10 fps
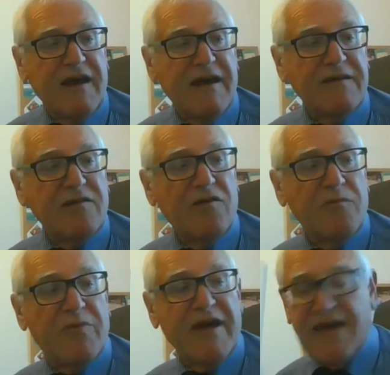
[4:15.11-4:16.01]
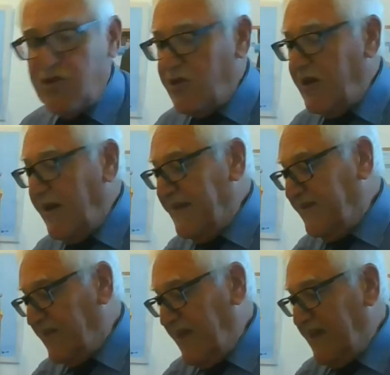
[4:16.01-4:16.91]
And on page
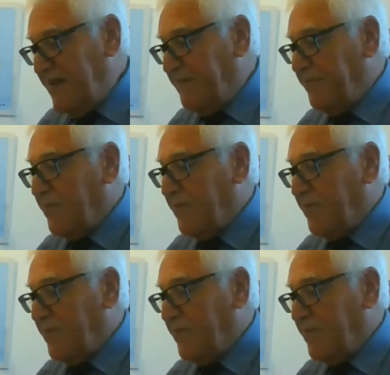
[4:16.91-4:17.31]
19